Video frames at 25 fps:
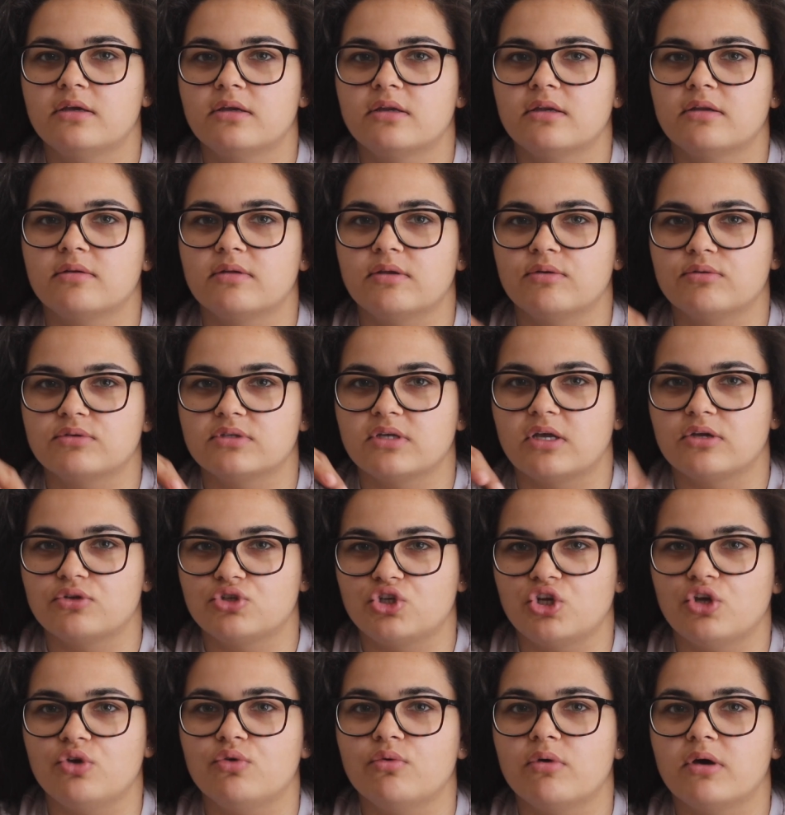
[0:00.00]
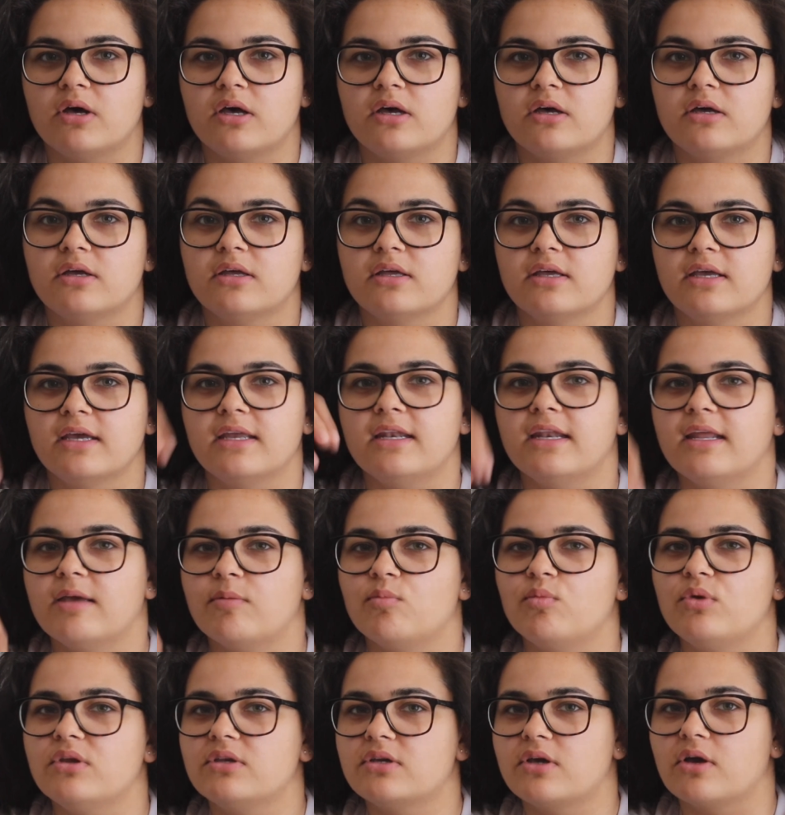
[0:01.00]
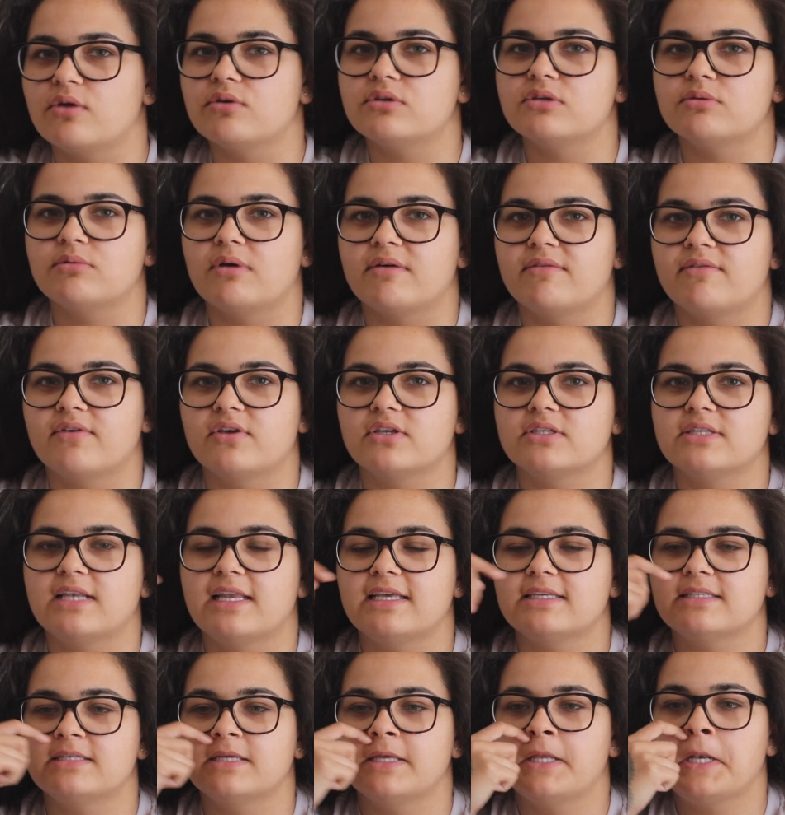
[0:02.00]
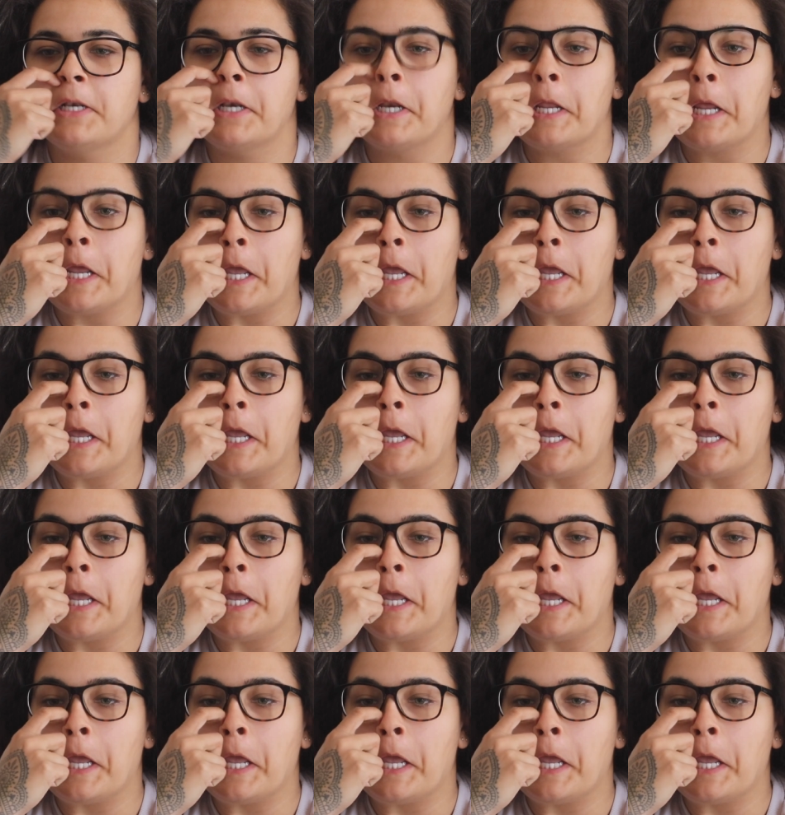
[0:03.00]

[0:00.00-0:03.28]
It was our tutor, and then we'd go to our first lesson.